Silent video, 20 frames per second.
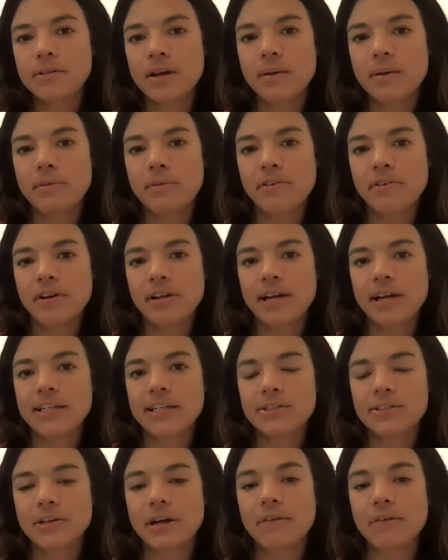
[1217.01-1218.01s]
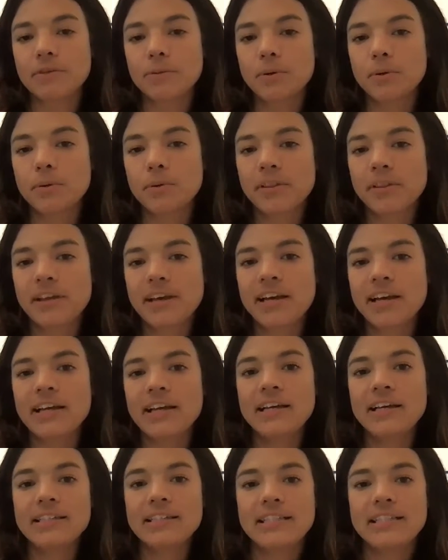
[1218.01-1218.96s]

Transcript: Um, if your clients are comfortable with it,